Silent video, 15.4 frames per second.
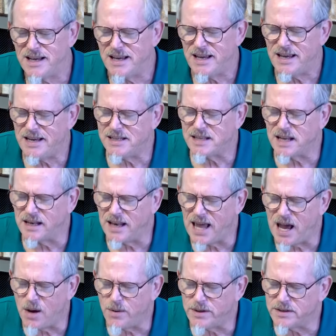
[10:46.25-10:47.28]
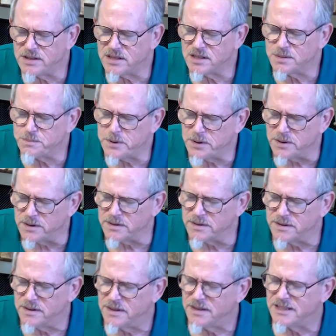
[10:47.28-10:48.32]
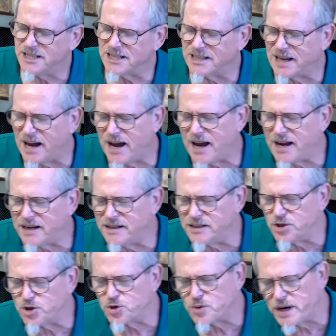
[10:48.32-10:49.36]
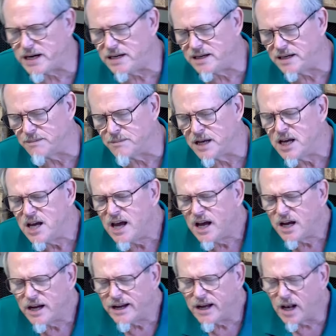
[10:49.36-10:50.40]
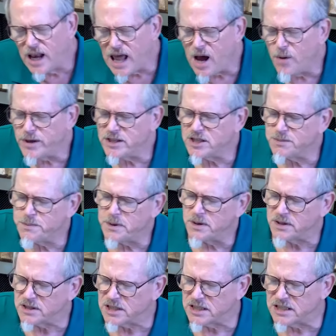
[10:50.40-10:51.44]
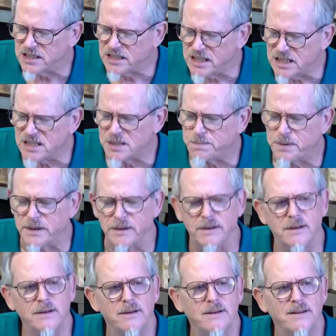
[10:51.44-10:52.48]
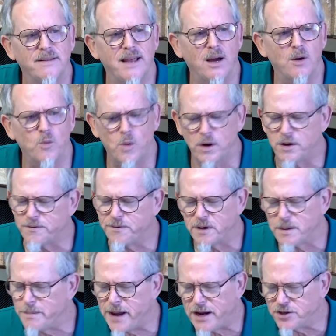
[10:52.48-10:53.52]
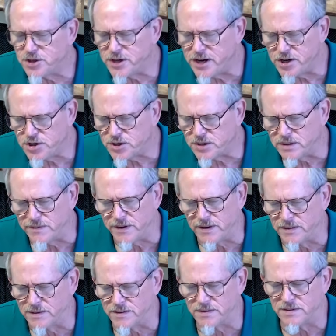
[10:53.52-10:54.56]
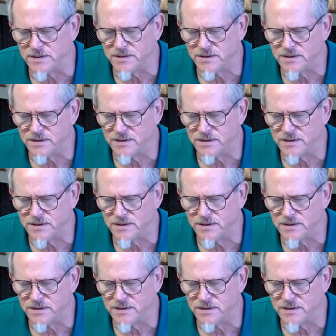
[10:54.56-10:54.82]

He's allowing spirit to guide and train him, allowing spirit to discipline that wonderful imagination of his.